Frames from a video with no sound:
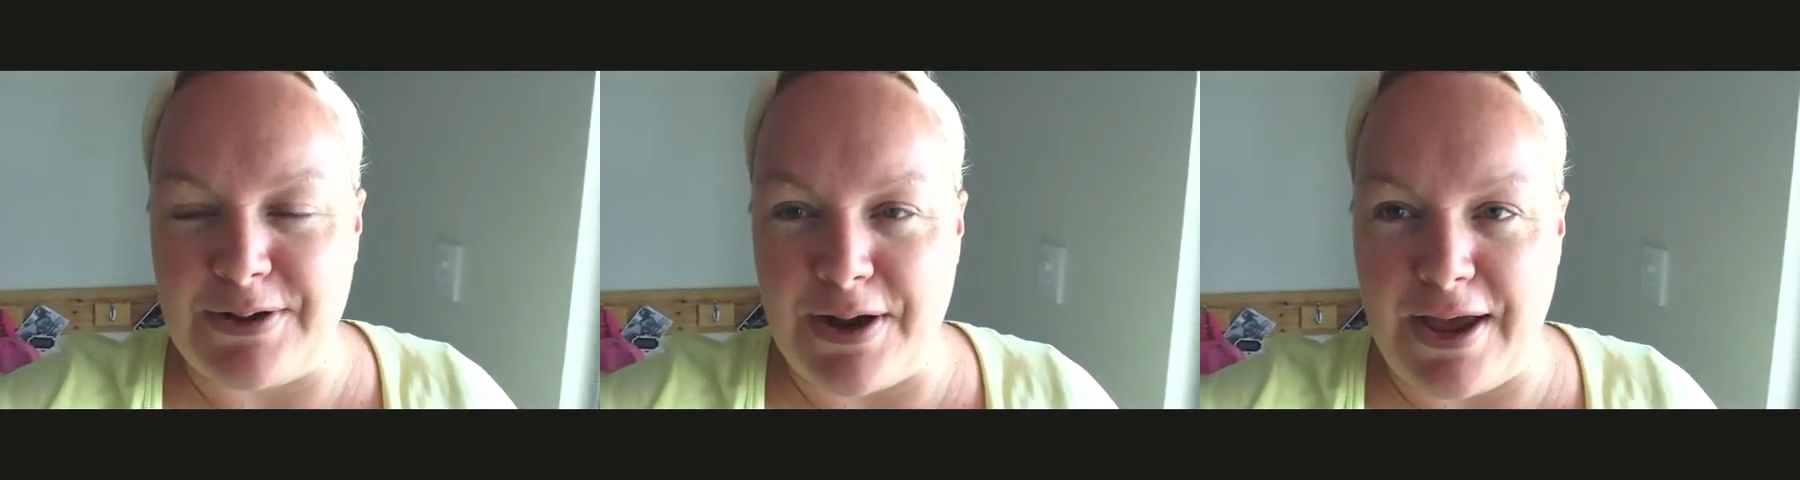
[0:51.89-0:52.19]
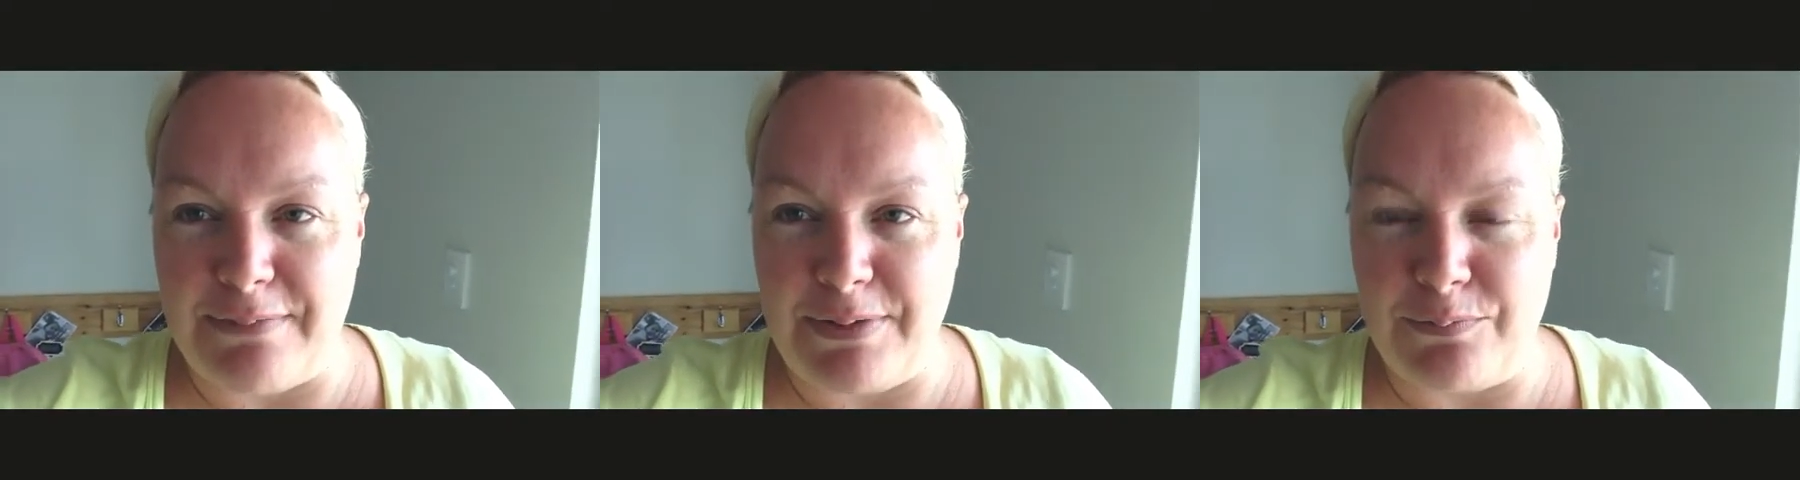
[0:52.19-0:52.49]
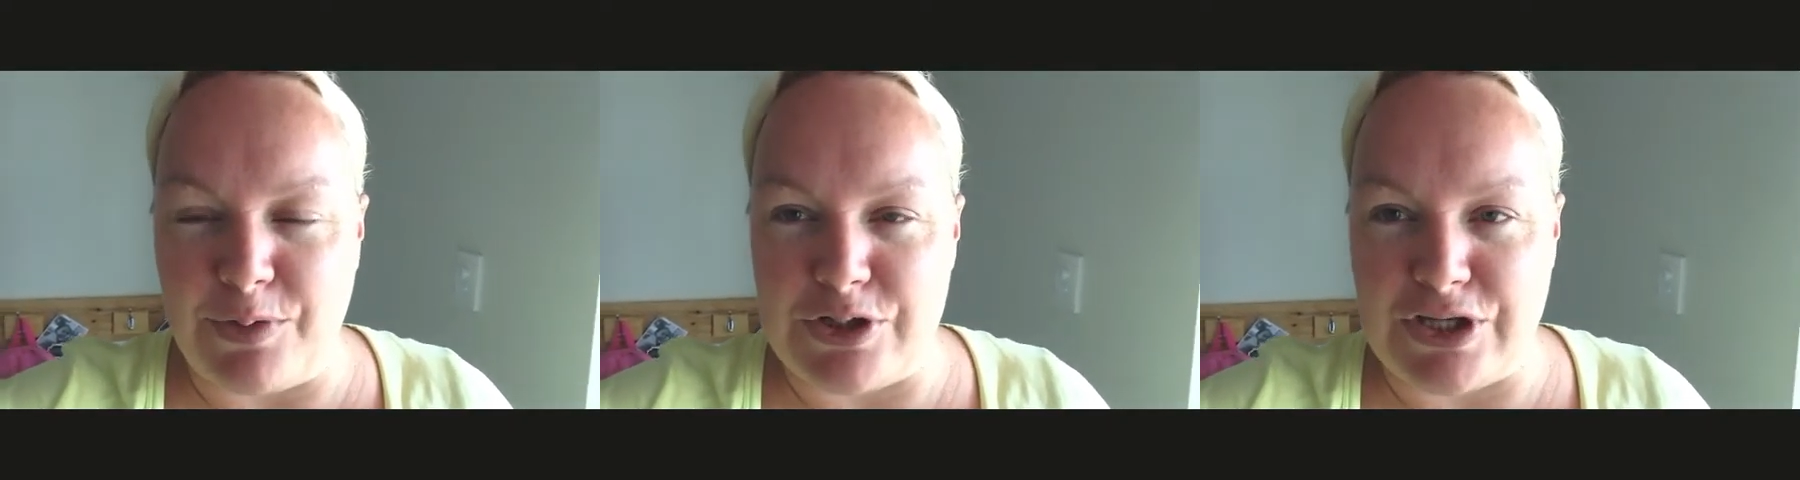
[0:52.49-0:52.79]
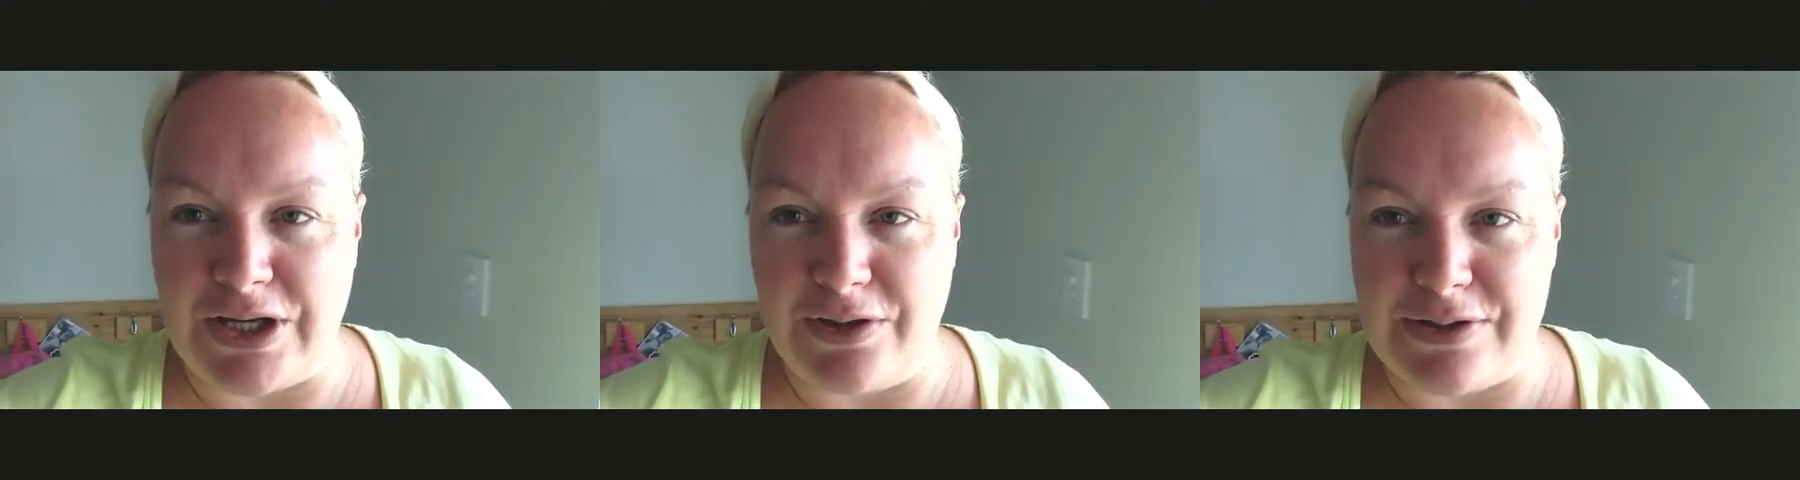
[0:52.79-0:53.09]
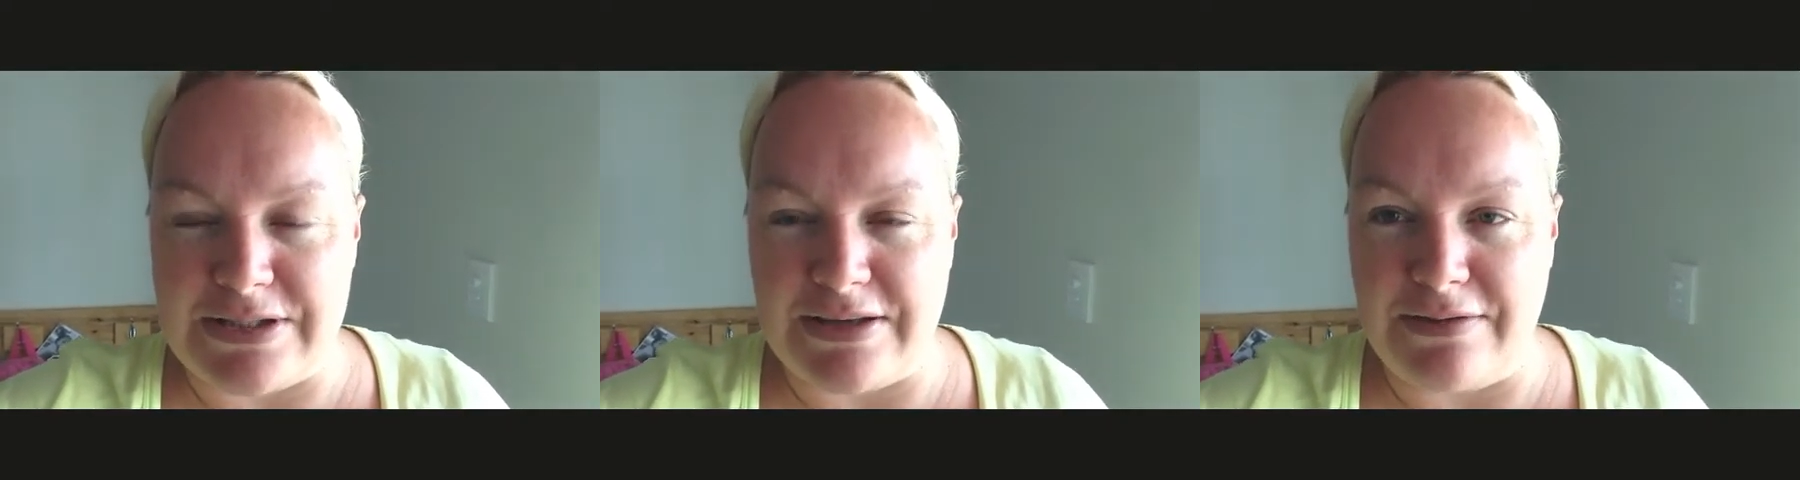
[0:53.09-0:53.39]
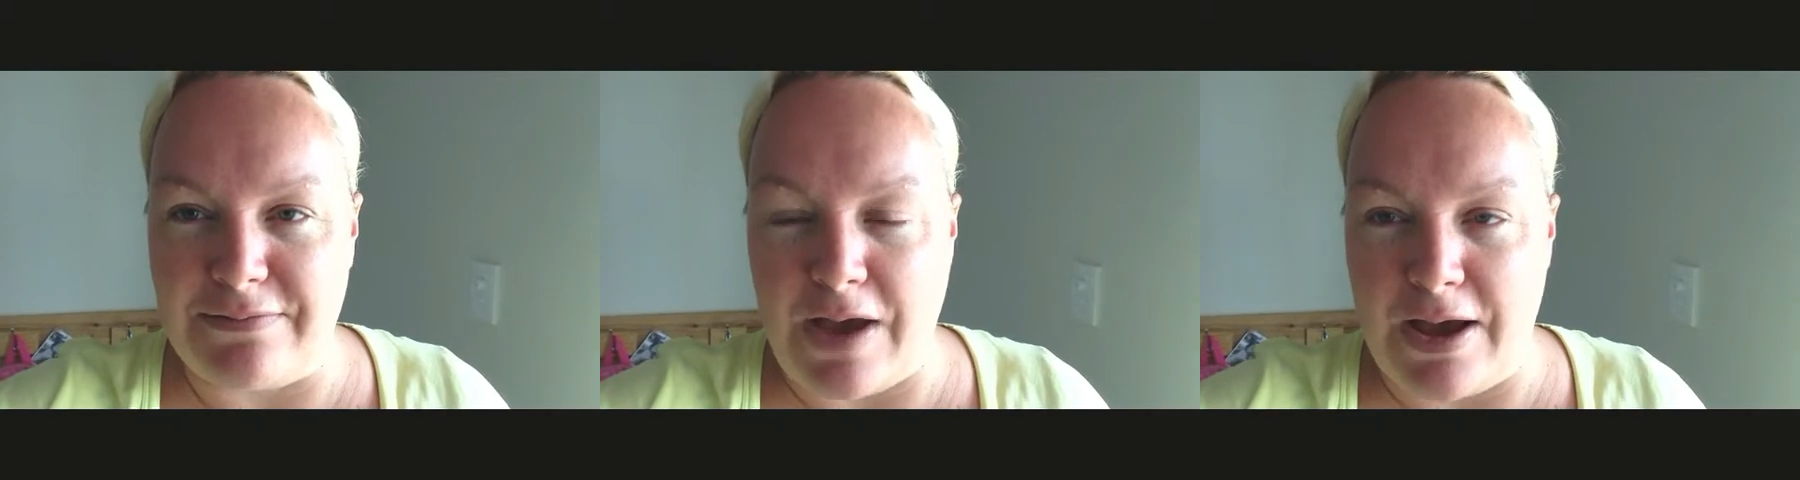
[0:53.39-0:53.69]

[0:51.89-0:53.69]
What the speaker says: and I have been watching lots of